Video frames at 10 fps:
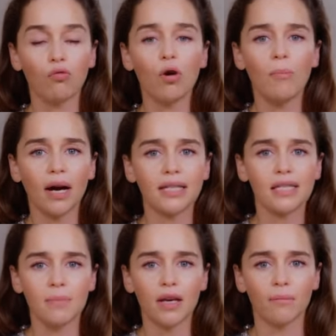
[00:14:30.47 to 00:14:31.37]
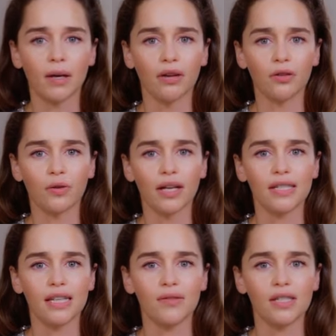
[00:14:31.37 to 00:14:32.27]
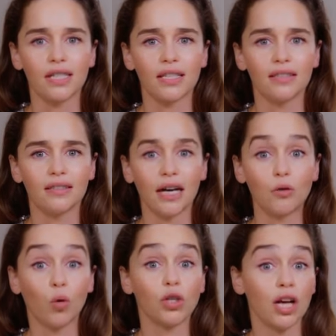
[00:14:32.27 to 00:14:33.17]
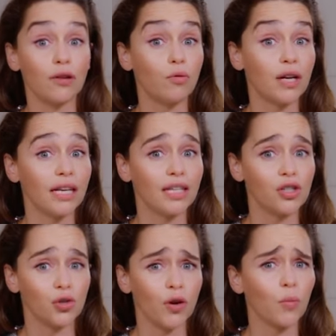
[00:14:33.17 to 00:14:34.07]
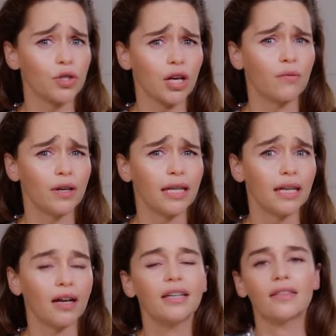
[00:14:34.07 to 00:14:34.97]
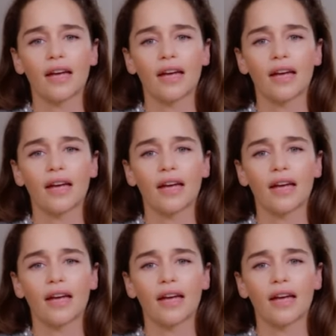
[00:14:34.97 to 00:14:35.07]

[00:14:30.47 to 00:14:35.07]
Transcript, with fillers: reminds me of my own creativity and what I really enjoy and what I really like,